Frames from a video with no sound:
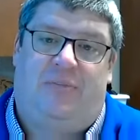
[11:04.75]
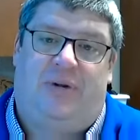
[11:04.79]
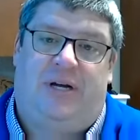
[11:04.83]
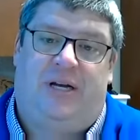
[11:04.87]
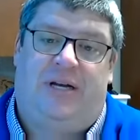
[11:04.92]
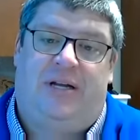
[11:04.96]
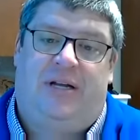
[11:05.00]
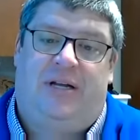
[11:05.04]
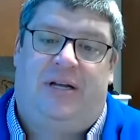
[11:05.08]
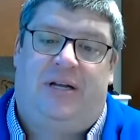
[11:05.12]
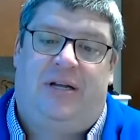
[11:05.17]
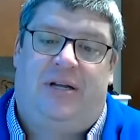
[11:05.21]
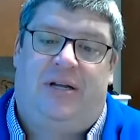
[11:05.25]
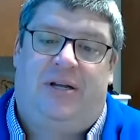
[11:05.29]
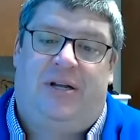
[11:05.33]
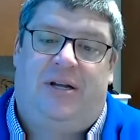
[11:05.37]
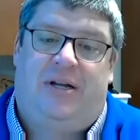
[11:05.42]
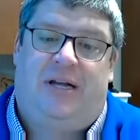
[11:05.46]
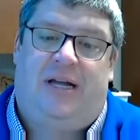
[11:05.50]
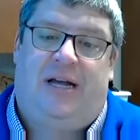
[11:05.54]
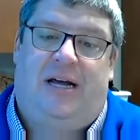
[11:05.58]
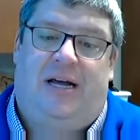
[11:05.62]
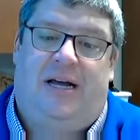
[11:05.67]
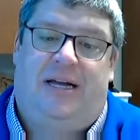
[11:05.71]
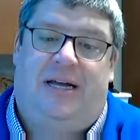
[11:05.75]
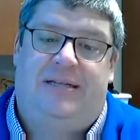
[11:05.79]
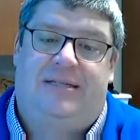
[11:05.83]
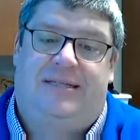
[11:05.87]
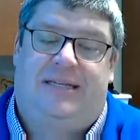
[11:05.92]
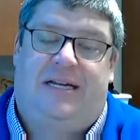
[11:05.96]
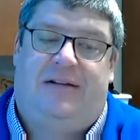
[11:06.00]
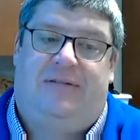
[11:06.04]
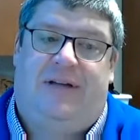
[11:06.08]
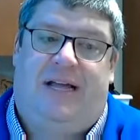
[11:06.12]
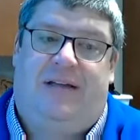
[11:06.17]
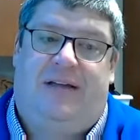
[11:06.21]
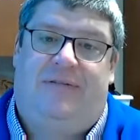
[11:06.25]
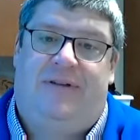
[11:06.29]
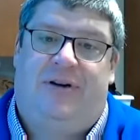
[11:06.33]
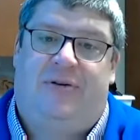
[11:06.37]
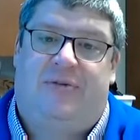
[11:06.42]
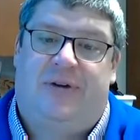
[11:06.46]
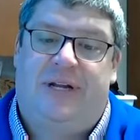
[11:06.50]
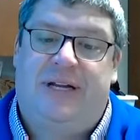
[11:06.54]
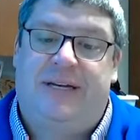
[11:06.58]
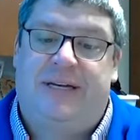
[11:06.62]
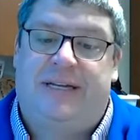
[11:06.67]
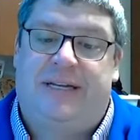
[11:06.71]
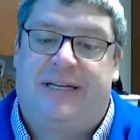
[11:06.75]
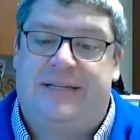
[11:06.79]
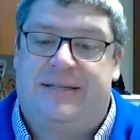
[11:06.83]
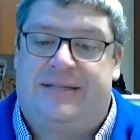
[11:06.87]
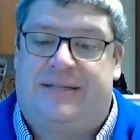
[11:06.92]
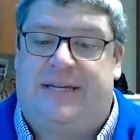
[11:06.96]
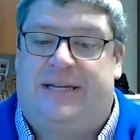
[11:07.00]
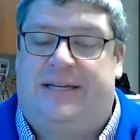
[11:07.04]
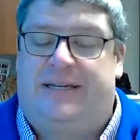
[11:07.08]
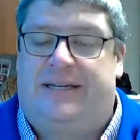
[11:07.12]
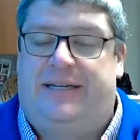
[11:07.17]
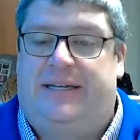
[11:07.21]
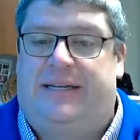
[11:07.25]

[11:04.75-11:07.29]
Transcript: But instead of having written consent,